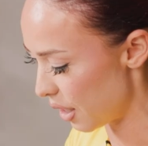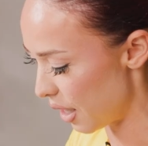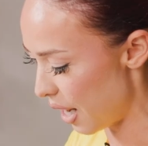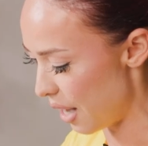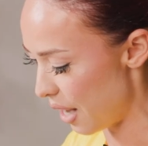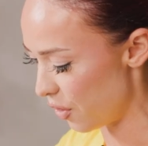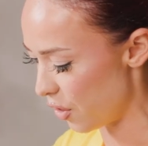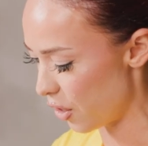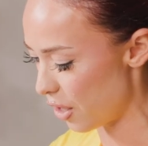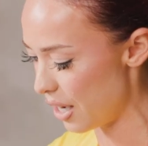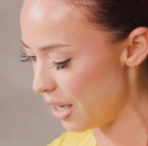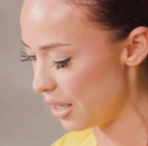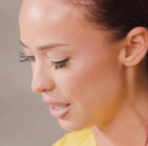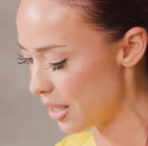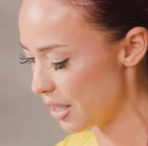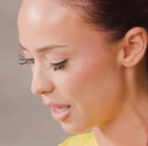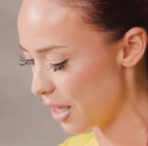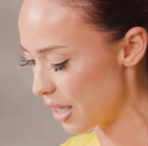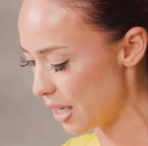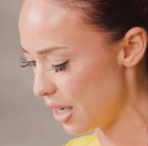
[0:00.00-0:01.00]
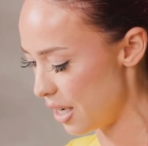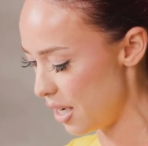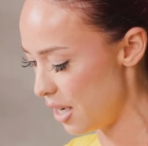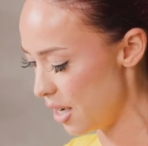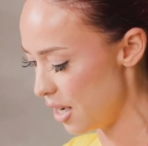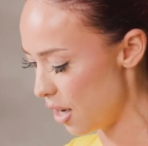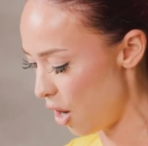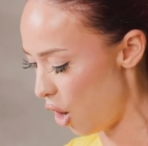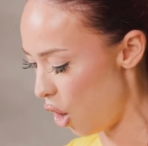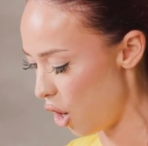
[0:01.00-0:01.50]
Again, there is the
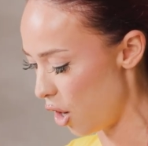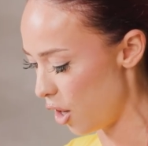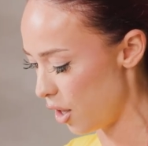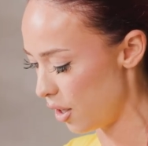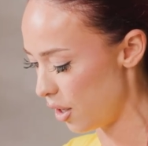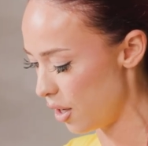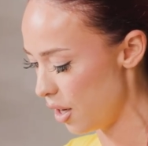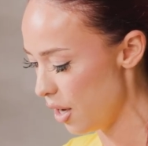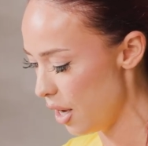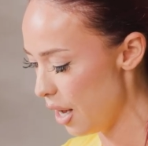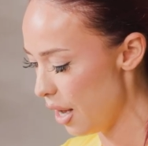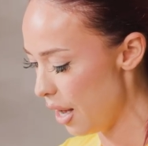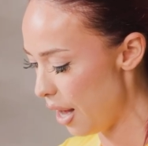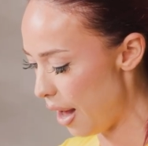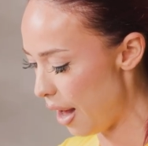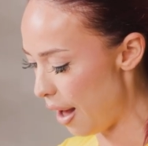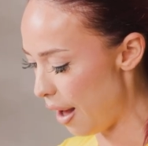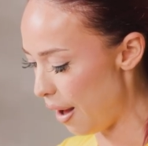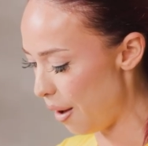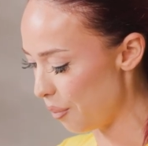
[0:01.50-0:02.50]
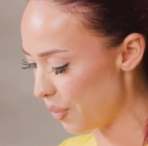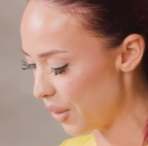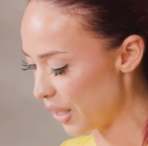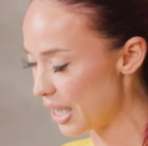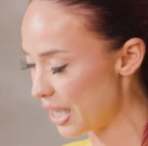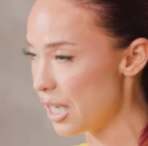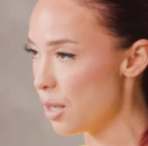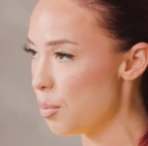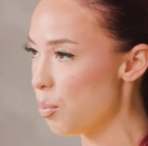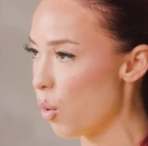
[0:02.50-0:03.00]
key on the
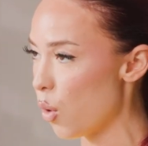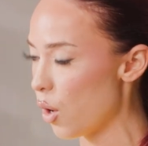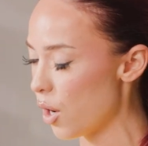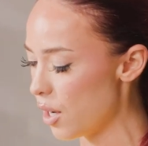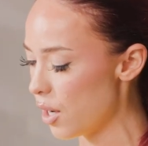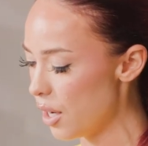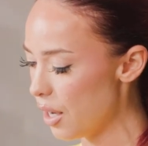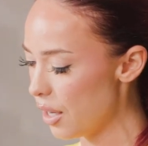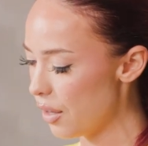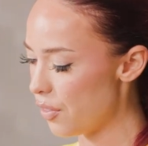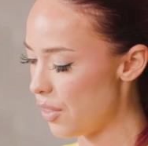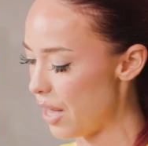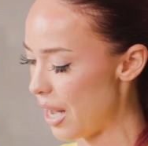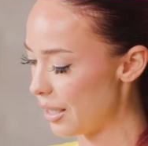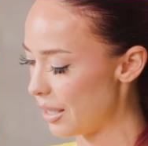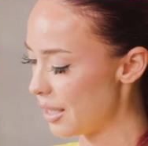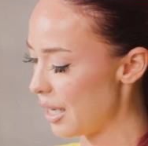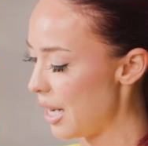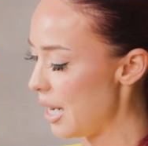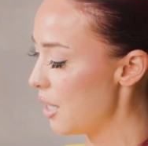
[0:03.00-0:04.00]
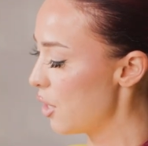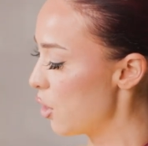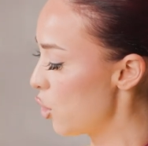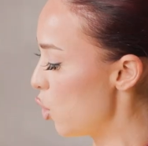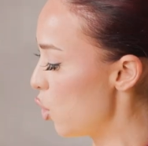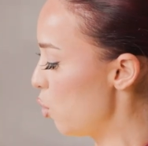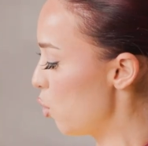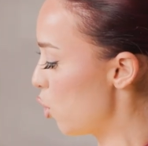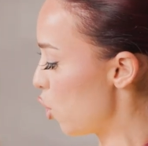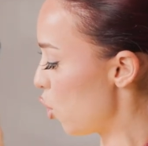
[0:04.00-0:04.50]
keyboard that
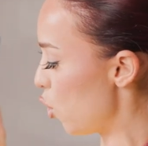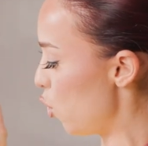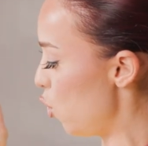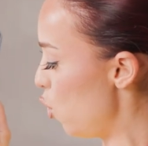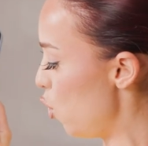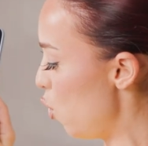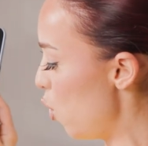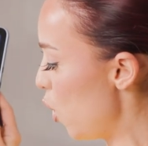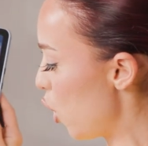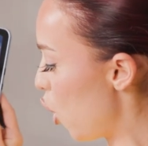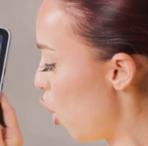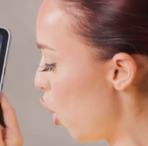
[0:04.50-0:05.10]
takes you to